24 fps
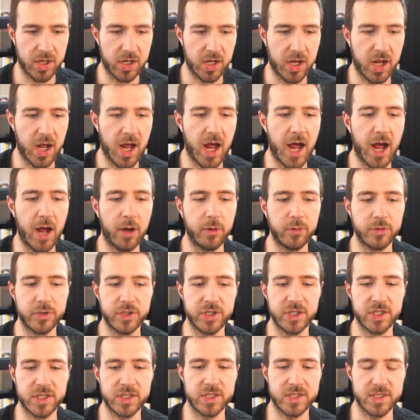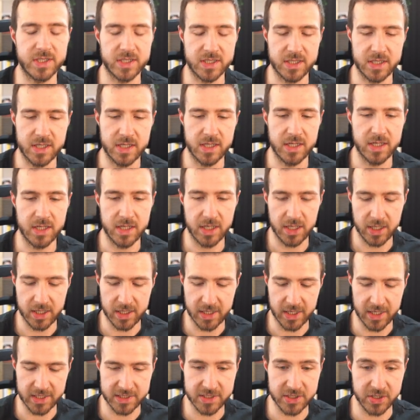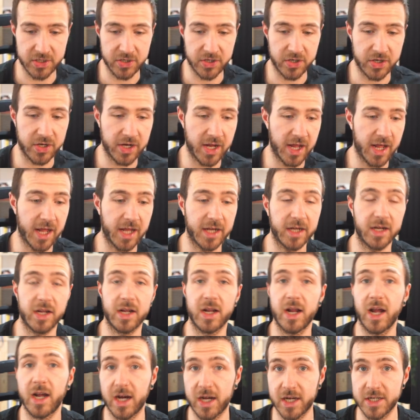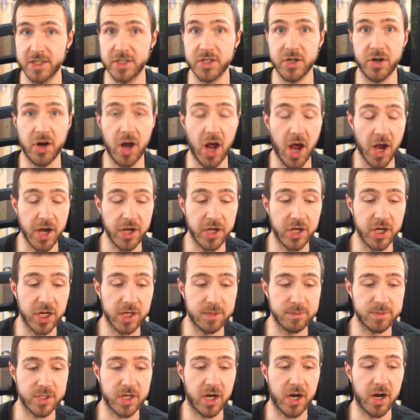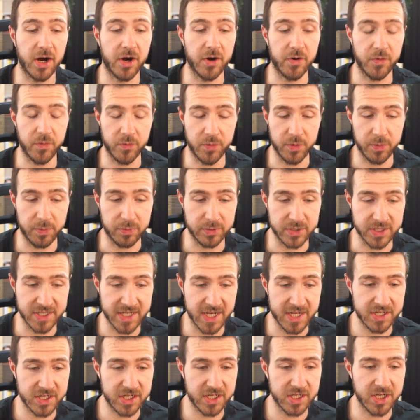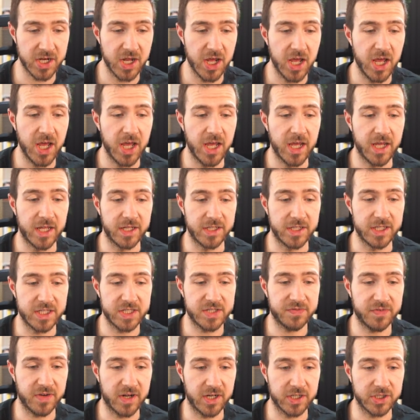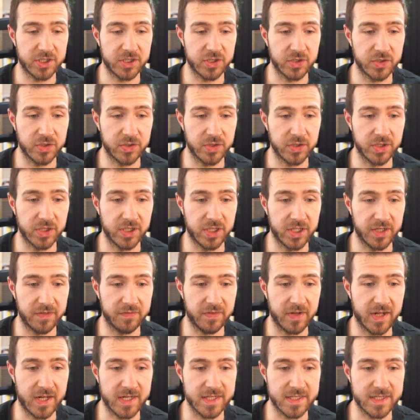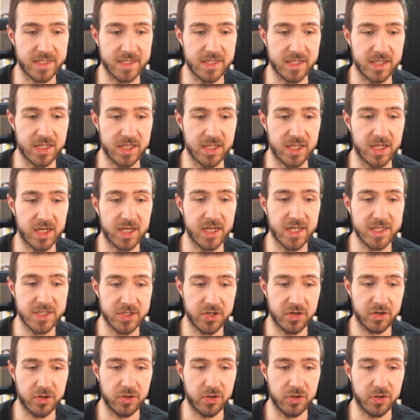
how these cluster and cluster items are represented, this function gives us the cluster